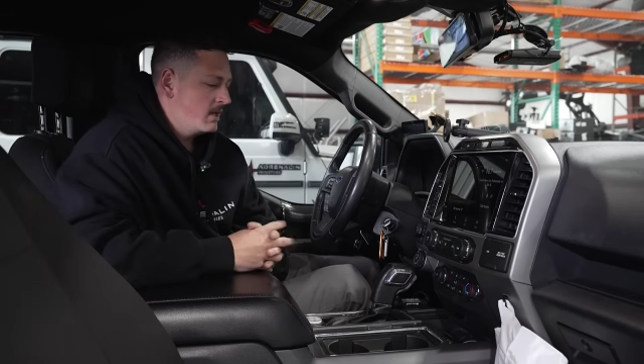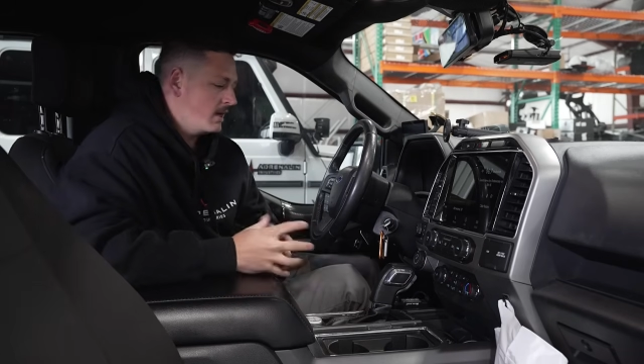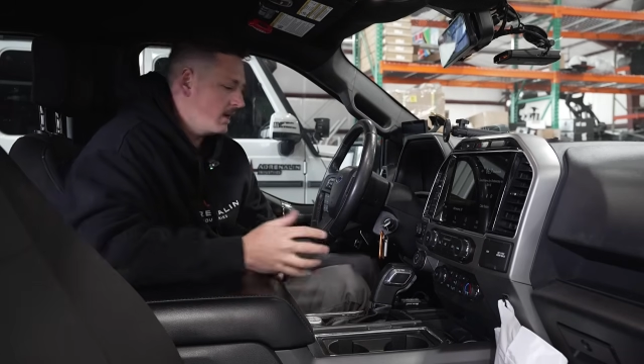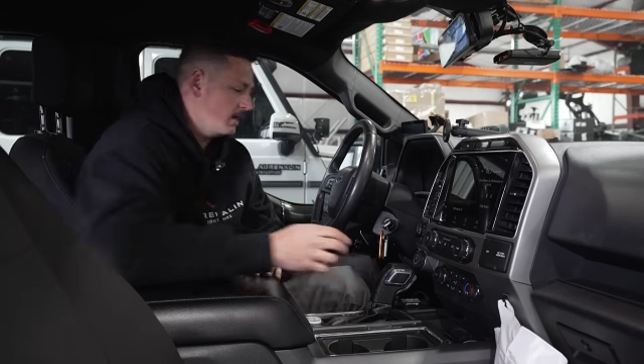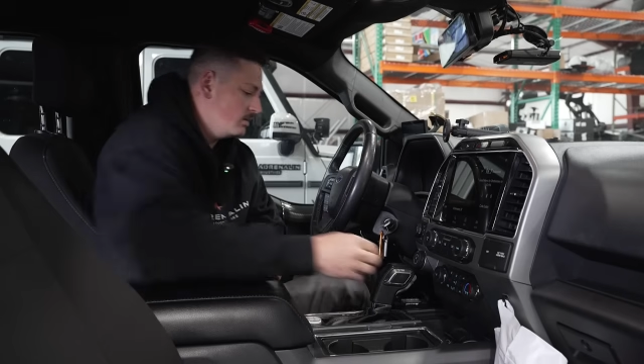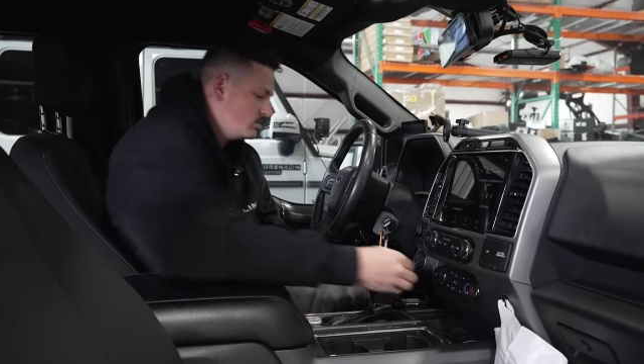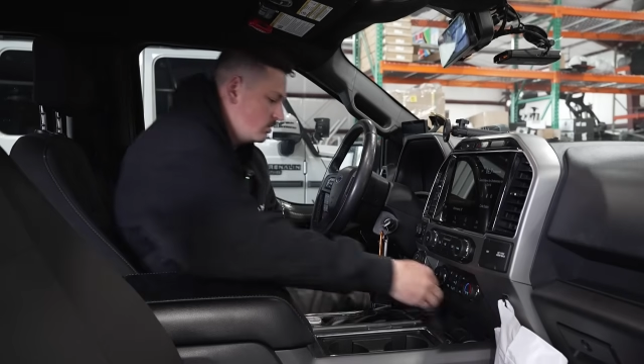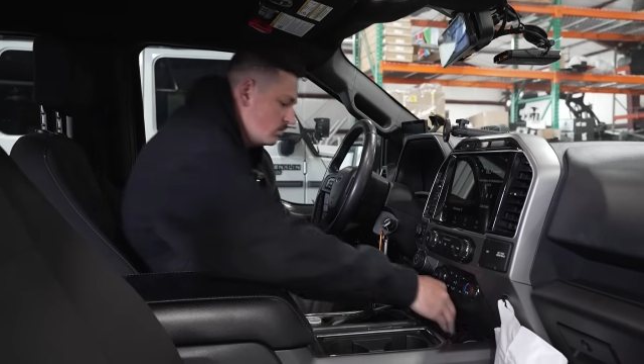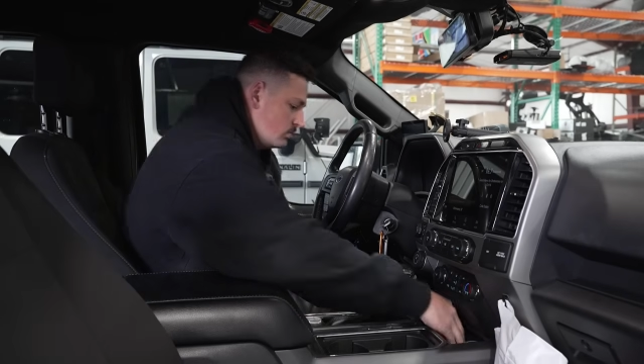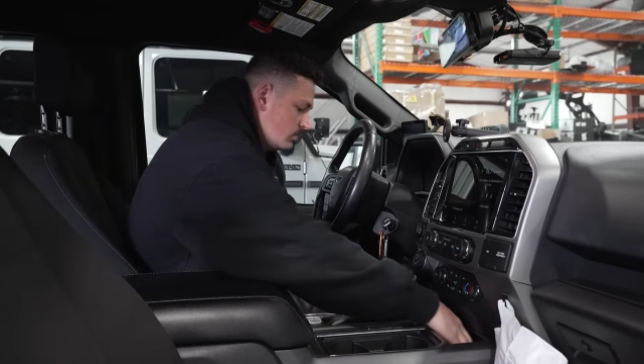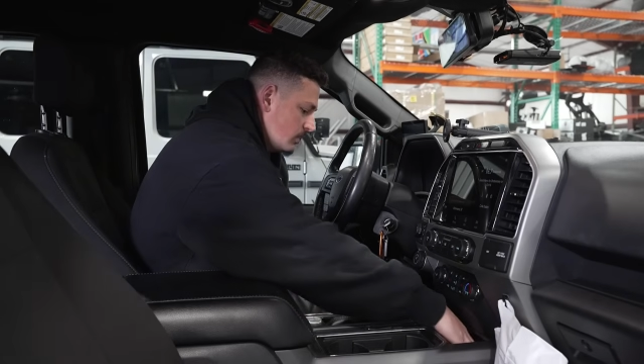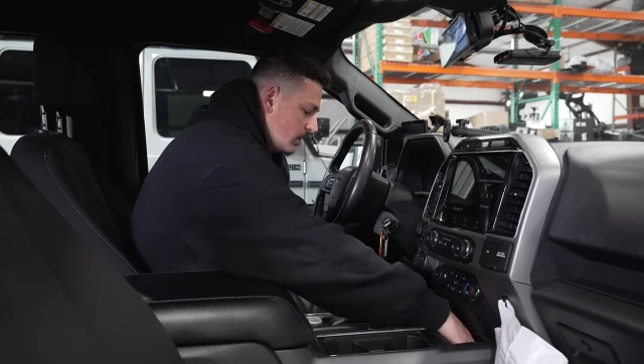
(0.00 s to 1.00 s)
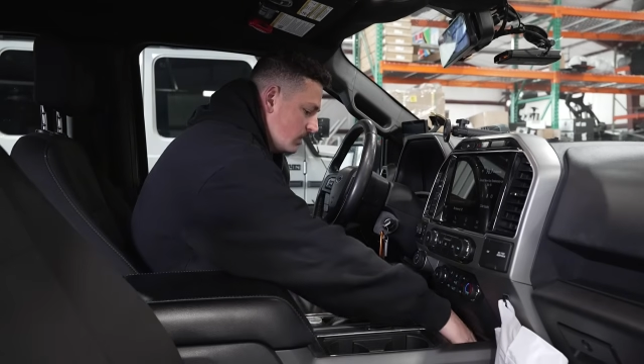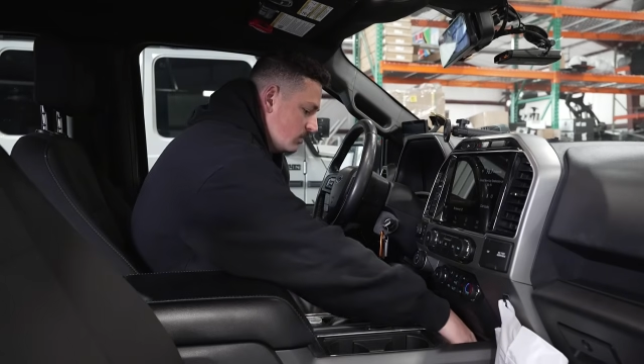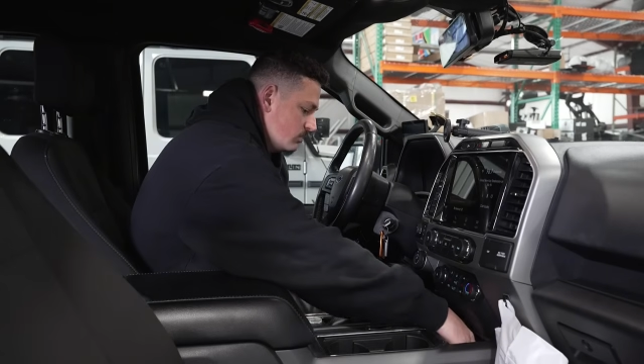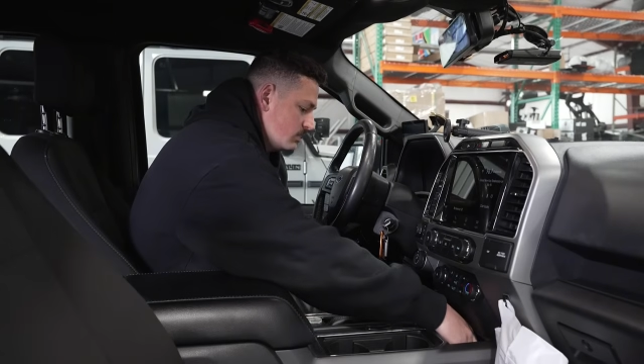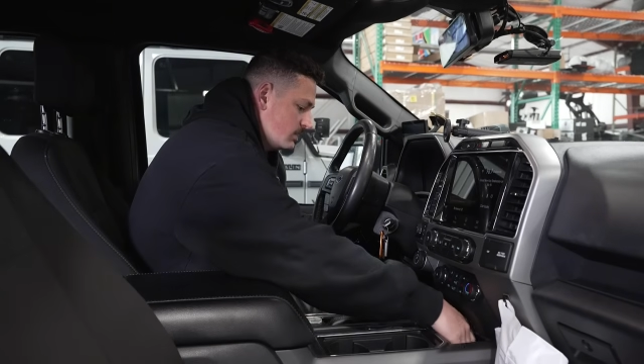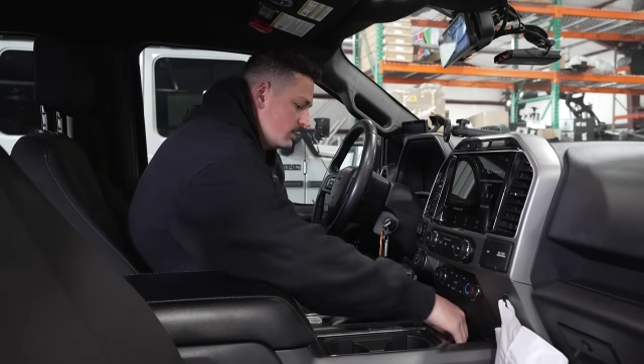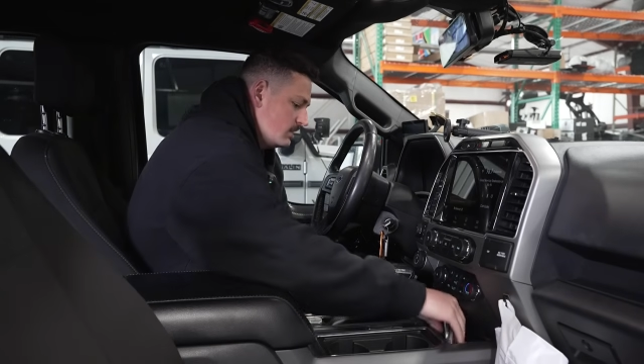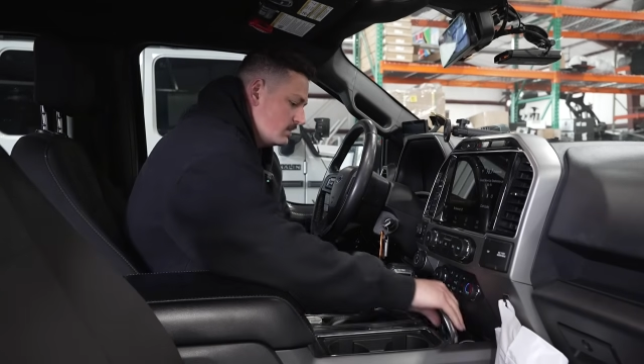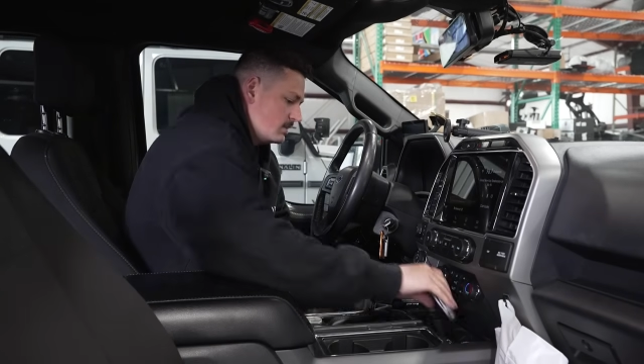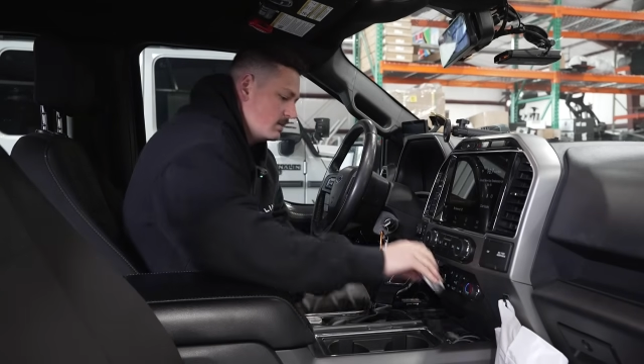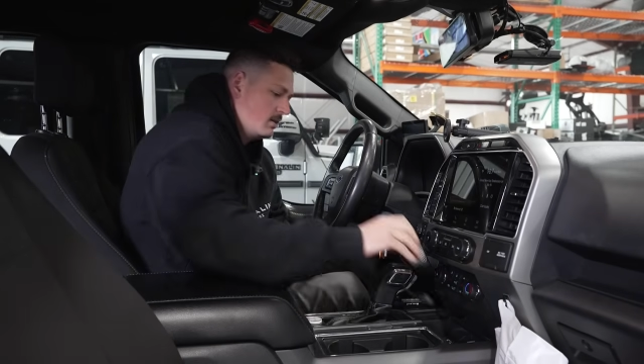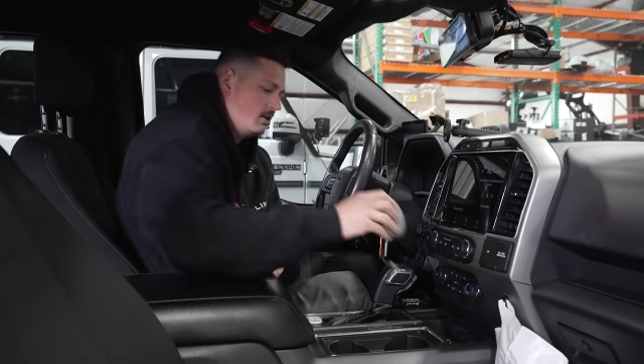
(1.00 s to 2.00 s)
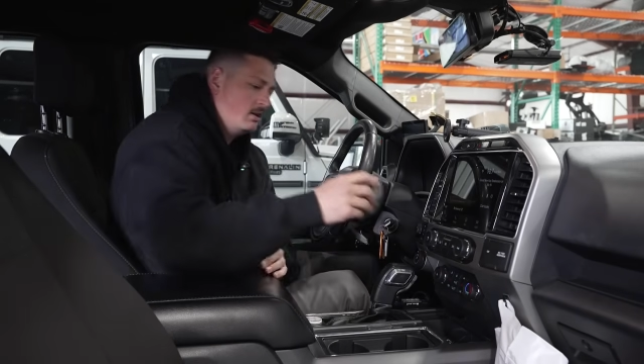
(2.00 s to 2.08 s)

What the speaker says: I use these